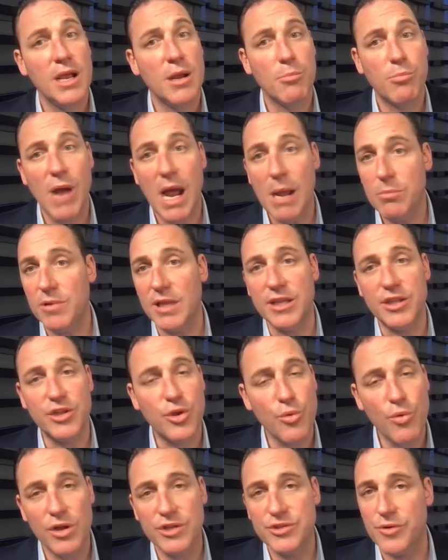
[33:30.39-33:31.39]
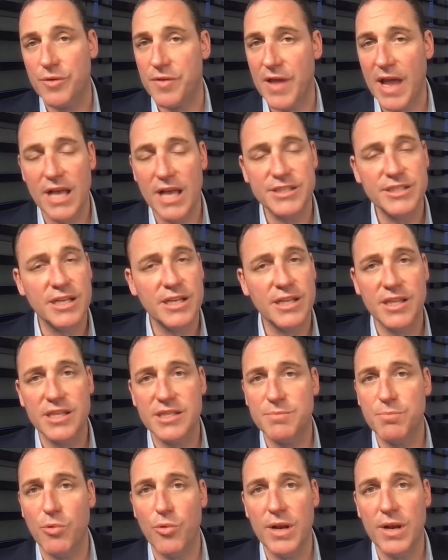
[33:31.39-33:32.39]
Probably 200,000 at this
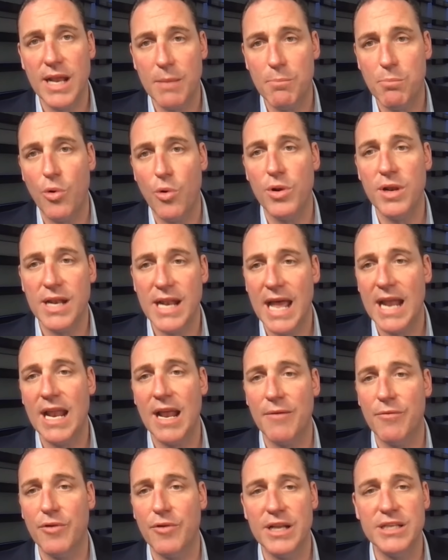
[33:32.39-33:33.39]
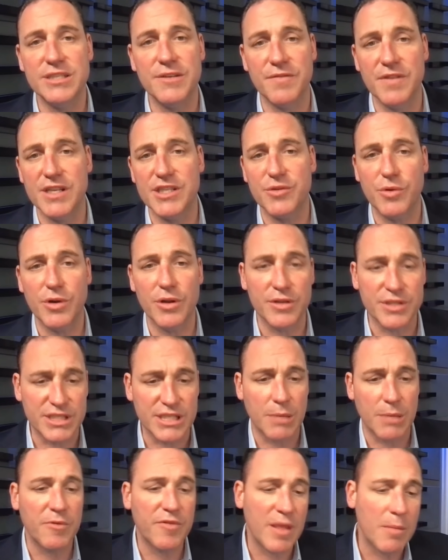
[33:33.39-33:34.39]
point, pointed at every inch of Israel, and
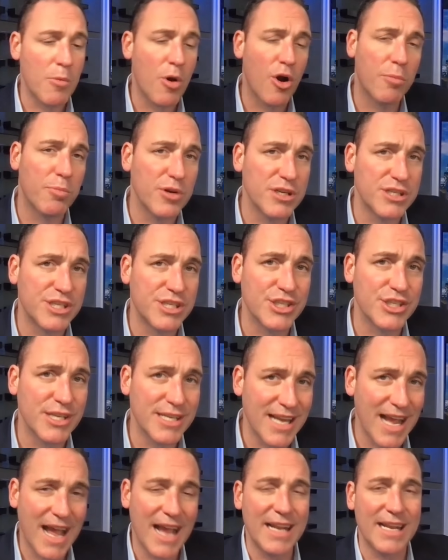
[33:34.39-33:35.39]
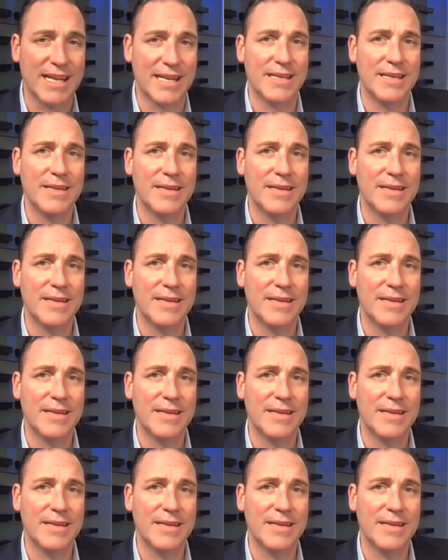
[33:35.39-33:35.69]
some of them are precision guided.